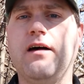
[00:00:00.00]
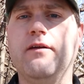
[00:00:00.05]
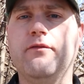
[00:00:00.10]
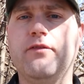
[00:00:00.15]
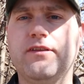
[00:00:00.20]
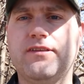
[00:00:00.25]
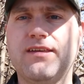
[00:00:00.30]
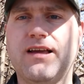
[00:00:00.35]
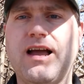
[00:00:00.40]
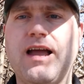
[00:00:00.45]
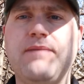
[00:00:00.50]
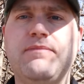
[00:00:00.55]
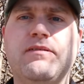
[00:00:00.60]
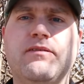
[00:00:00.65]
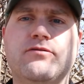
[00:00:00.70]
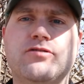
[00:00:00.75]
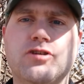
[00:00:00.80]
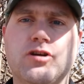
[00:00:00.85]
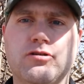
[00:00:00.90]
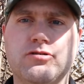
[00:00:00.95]
of the types
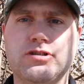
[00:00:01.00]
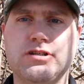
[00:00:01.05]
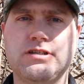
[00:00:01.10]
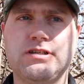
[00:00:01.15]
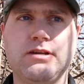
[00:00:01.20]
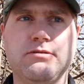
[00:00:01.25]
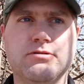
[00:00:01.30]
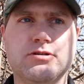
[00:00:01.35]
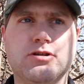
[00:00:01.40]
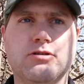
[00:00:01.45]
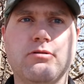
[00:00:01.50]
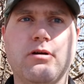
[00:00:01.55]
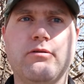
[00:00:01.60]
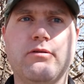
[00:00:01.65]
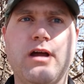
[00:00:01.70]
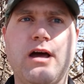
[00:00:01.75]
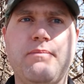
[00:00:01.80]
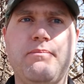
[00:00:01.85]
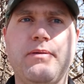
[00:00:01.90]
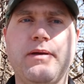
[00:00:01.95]
of churches he was
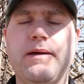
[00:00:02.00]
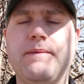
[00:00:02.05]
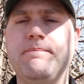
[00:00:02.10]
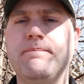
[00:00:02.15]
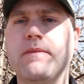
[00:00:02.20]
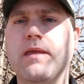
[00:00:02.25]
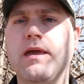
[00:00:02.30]
grown up in.